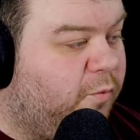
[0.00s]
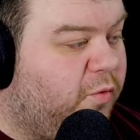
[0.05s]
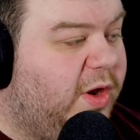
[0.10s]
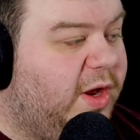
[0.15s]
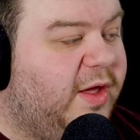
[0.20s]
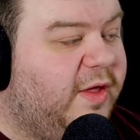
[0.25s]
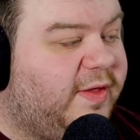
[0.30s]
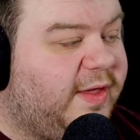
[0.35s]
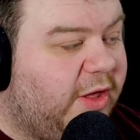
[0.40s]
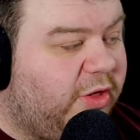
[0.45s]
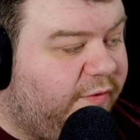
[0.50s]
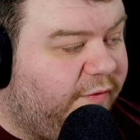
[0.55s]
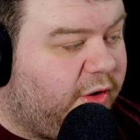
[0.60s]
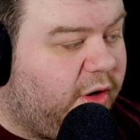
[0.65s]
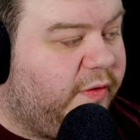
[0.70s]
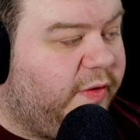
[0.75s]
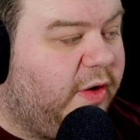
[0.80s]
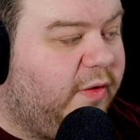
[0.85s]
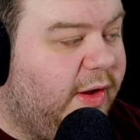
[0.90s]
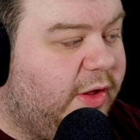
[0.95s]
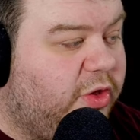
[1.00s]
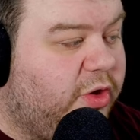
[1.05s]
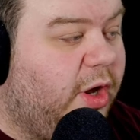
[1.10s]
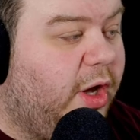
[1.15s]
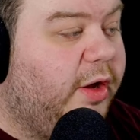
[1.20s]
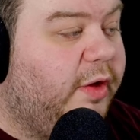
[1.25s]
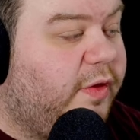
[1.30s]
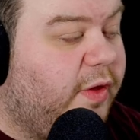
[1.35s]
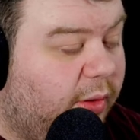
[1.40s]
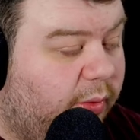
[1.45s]
Create a schedule for content creation.
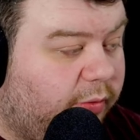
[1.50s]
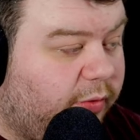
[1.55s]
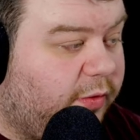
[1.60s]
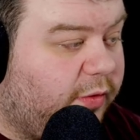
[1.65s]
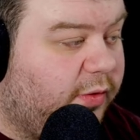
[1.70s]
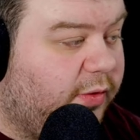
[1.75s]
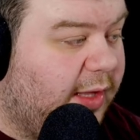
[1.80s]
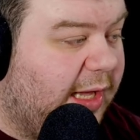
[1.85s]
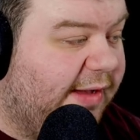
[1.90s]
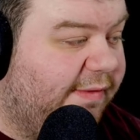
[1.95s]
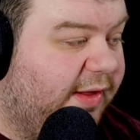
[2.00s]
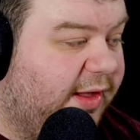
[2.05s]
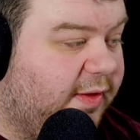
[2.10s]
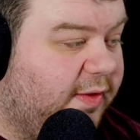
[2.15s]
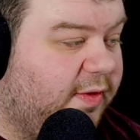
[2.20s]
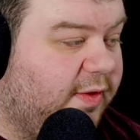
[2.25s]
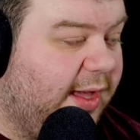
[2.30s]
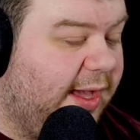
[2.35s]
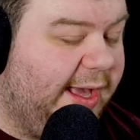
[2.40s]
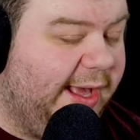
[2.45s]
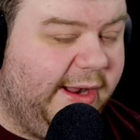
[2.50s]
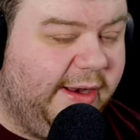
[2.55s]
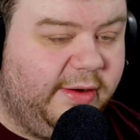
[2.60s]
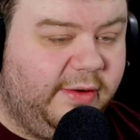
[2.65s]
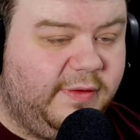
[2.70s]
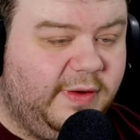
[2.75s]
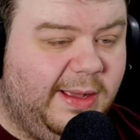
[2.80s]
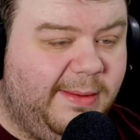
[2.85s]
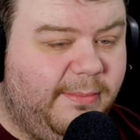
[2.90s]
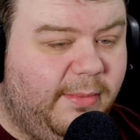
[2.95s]
I don't, Havix,
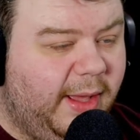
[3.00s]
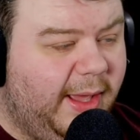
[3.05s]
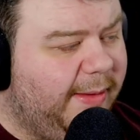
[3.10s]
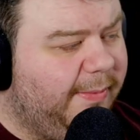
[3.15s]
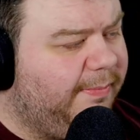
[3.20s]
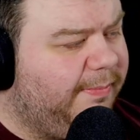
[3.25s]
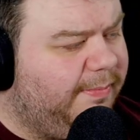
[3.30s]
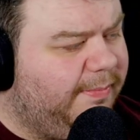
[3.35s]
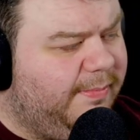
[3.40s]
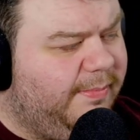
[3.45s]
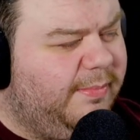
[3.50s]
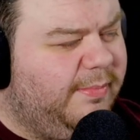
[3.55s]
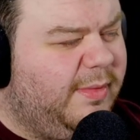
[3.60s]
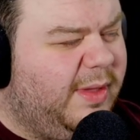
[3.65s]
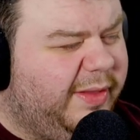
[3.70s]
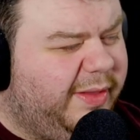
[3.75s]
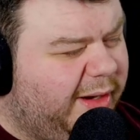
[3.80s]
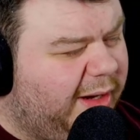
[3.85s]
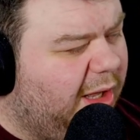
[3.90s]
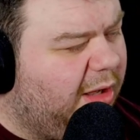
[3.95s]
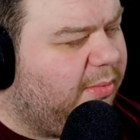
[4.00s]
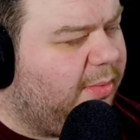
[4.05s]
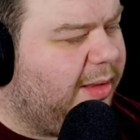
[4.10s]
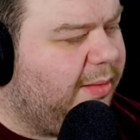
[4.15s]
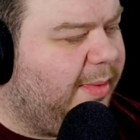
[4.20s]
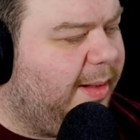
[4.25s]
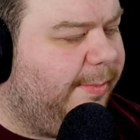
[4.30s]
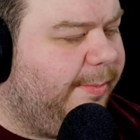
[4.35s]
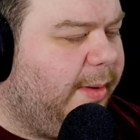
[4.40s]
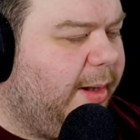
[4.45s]
and I might. I don't know.
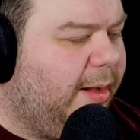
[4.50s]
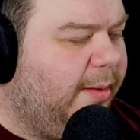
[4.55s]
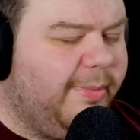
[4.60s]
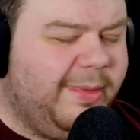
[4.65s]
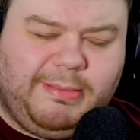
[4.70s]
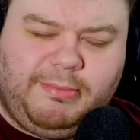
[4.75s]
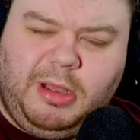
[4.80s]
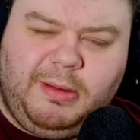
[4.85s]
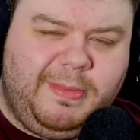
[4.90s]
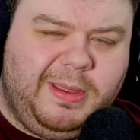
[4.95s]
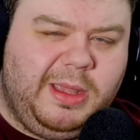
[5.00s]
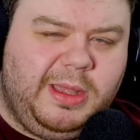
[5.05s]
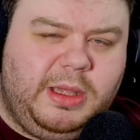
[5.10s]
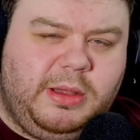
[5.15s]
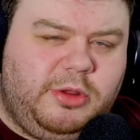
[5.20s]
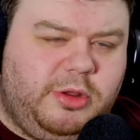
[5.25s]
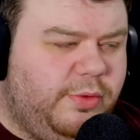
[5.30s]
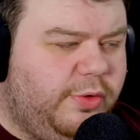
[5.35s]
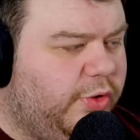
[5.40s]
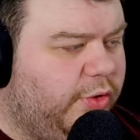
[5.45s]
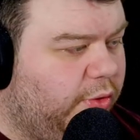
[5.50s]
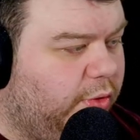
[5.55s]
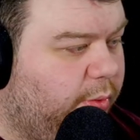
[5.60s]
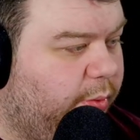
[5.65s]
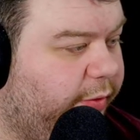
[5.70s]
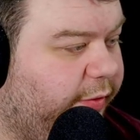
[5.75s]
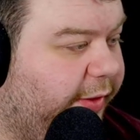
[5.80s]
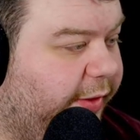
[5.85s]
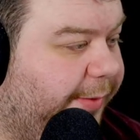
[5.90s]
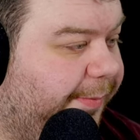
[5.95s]
that might be a YouTube short.
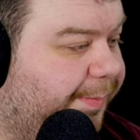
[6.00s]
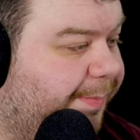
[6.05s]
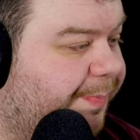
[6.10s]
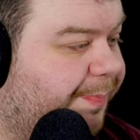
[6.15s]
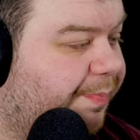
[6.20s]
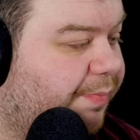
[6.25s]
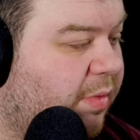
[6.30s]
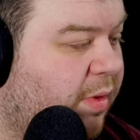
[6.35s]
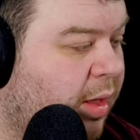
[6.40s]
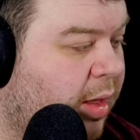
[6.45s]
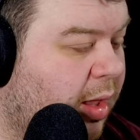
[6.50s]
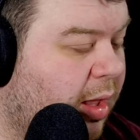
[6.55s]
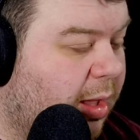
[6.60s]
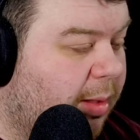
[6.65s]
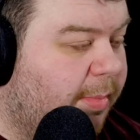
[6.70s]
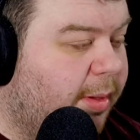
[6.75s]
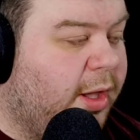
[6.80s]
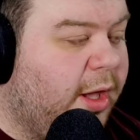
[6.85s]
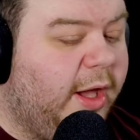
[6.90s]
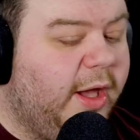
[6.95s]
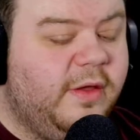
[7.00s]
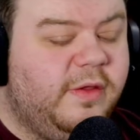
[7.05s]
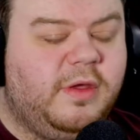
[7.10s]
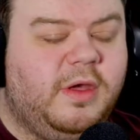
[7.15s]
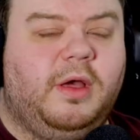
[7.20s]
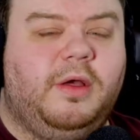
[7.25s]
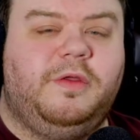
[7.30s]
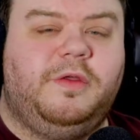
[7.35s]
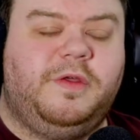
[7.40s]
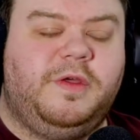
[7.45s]
We'll see. But guys,
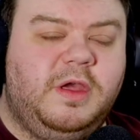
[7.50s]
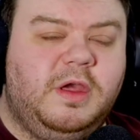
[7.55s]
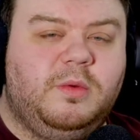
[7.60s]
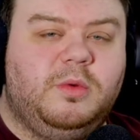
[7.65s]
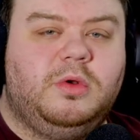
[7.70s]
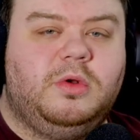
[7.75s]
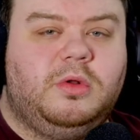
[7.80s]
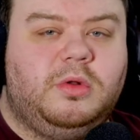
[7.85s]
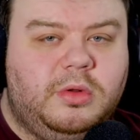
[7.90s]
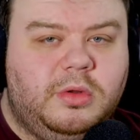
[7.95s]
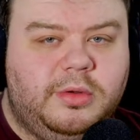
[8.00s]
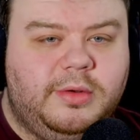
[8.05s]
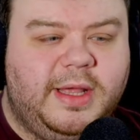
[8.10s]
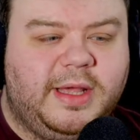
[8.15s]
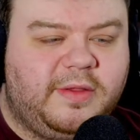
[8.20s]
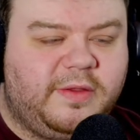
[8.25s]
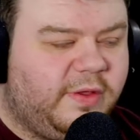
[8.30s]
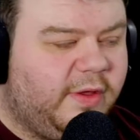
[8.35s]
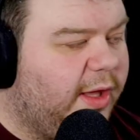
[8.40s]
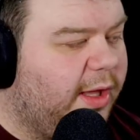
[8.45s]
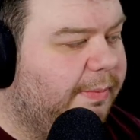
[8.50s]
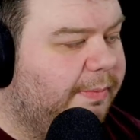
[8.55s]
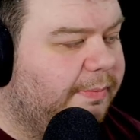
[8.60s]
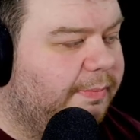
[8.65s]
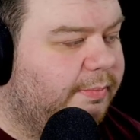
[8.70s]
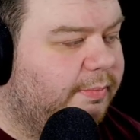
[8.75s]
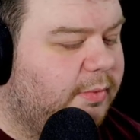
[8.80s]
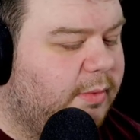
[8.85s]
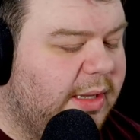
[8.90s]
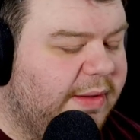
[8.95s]
I'll see you all next
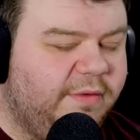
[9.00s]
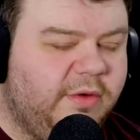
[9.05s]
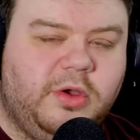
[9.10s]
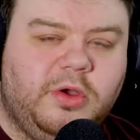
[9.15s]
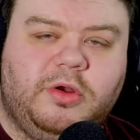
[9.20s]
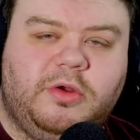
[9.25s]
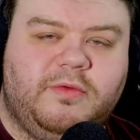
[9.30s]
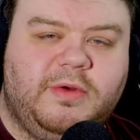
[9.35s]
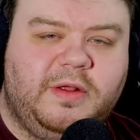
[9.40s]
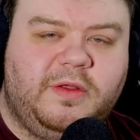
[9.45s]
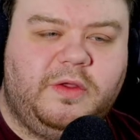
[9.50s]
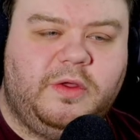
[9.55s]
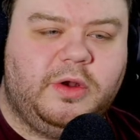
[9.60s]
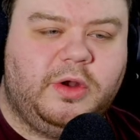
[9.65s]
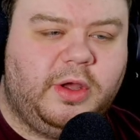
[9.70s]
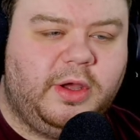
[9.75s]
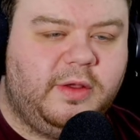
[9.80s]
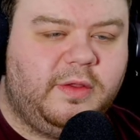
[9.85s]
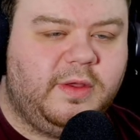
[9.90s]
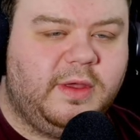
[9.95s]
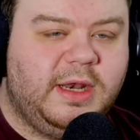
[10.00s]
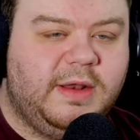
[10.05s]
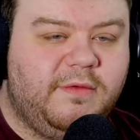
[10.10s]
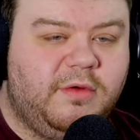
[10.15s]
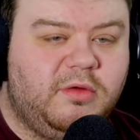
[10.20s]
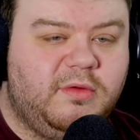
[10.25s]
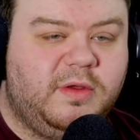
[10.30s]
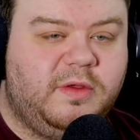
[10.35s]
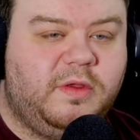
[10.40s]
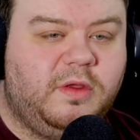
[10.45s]
time. You have a good rest of your night and have
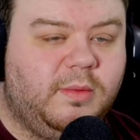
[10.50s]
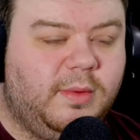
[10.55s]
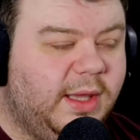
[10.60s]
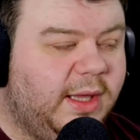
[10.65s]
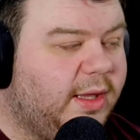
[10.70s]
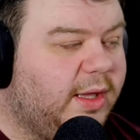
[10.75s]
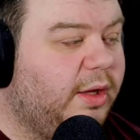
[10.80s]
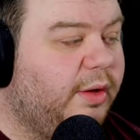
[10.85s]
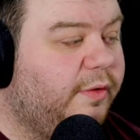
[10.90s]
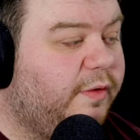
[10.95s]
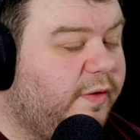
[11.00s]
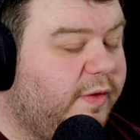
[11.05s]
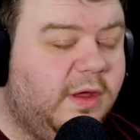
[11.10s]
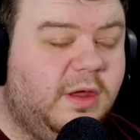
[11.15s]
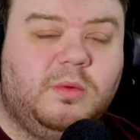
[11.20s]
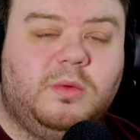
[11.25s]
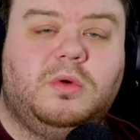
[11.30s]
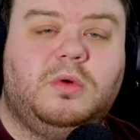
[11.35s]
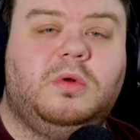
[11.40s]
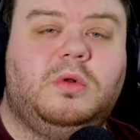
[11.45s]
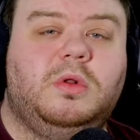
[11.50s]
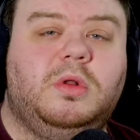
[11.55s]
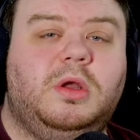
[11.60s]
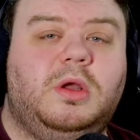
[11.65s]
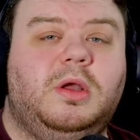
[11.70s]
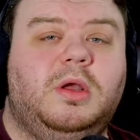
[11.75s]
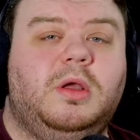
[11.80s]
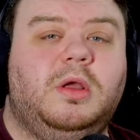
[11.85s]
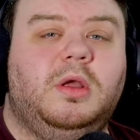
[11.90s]
a good rest of your week. I'll see you all